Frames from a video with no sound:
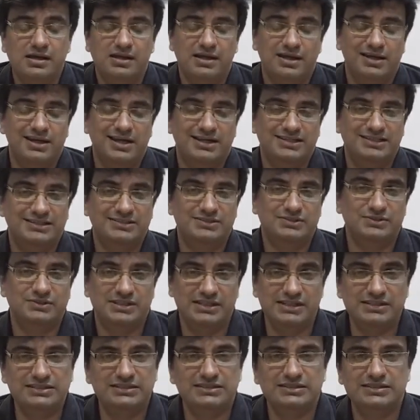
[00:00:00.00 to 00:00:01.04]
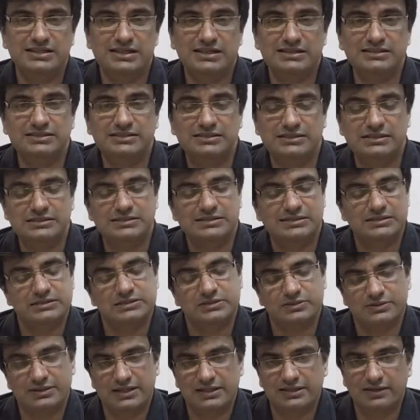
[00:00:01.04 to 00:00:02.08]
connected to the internet
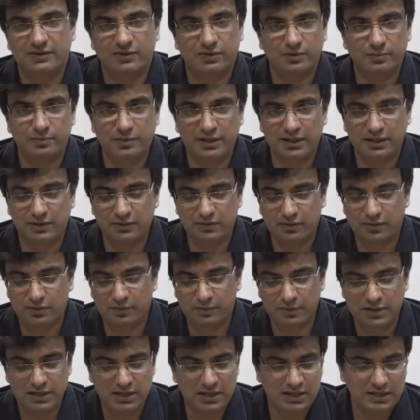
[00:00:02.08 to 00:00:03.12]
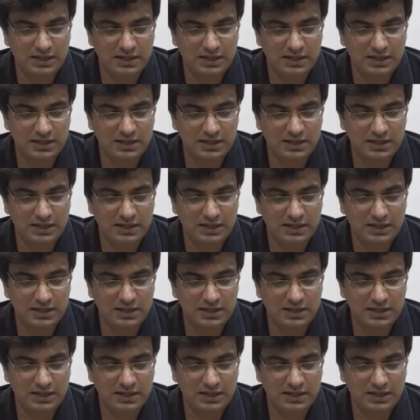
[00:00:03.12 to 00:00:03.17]
so that there could be no